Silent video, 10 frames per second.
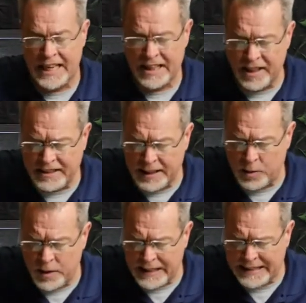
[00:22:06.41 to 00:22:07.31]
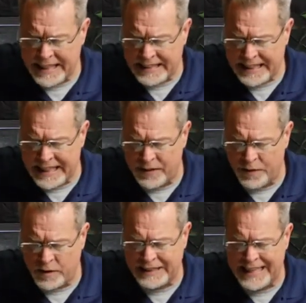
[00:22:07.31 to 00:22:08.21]
Listen to what it says again.
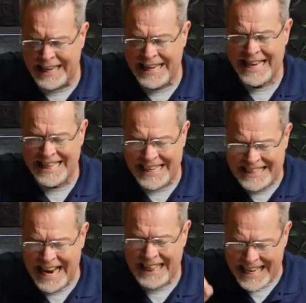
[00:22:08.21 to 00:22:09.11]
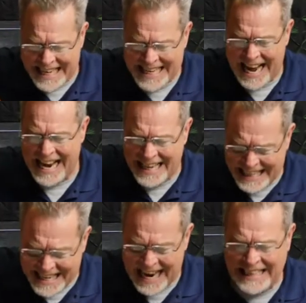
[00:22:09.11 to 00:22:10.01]
Verse 10 The death he died, he
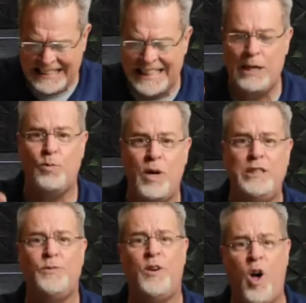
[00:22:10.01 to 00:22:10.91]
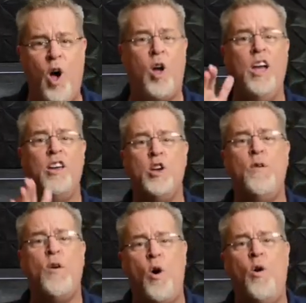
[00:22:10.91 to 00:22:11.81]
died to sin once for all.
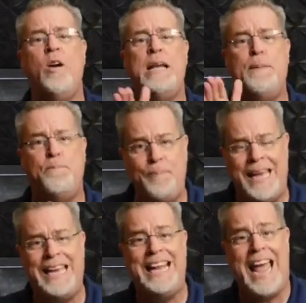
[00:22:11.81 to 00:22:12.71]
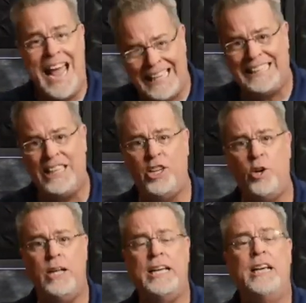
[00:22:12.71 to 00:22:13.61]
You've already been
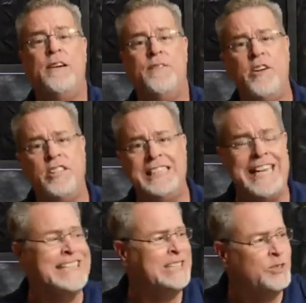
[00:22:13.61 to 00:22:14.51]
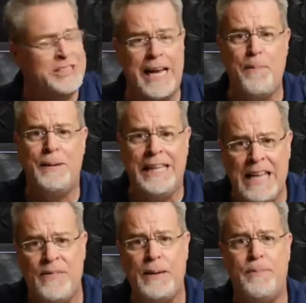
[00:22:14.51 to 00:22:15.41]
executed for your sin. So stop
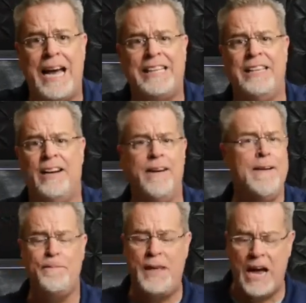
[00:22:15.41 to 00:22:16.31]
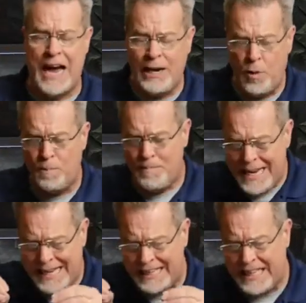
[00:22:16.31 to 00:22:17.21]
living back there. Now, I don't
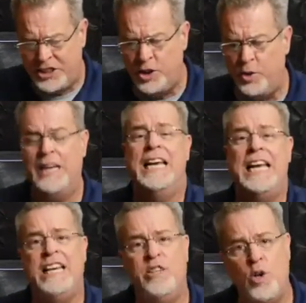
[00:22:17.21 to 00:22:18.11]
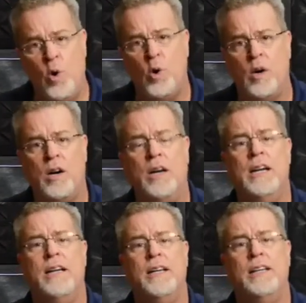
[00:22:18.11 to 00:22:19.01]
mean that you ignore
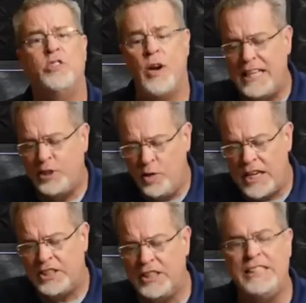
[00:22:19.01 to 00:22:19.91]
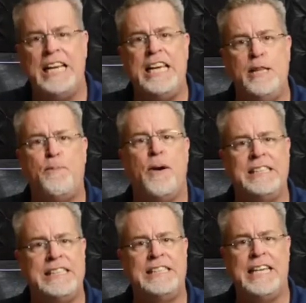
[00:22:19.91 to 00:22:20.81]
transgressions in the
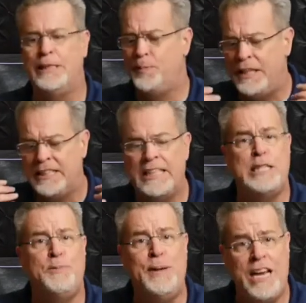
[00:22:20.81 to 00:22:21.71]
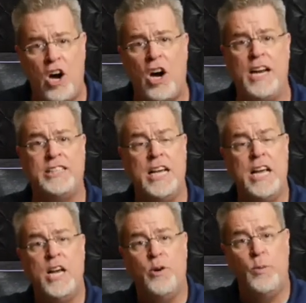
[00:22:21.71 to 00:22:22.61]
present tense because let's be honest
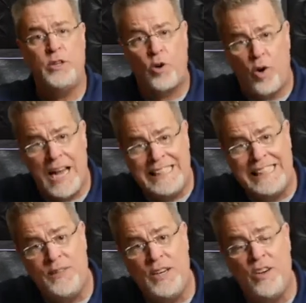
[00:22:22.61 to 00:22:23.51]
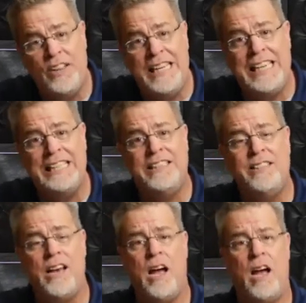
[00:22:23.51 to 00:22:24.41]
with Christ living on the
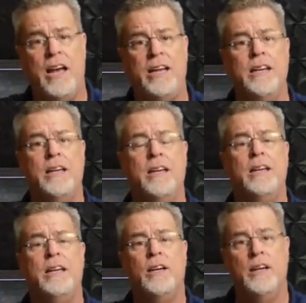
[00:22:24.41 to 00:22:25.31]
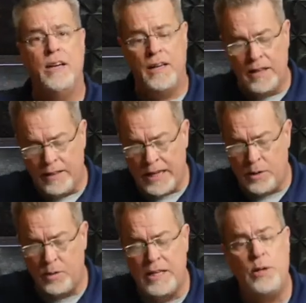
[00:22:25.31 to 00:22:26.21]
inside,
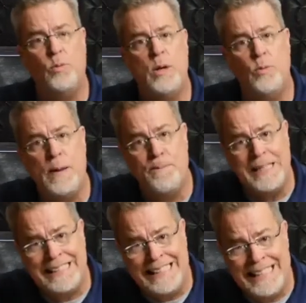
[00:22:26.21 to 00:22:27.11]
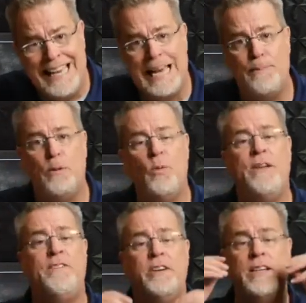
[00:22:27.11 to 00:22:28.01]
then, then when we misstep,
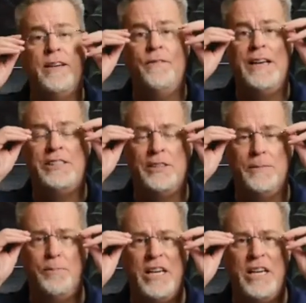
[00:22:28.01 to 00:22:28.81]
we feel conviction.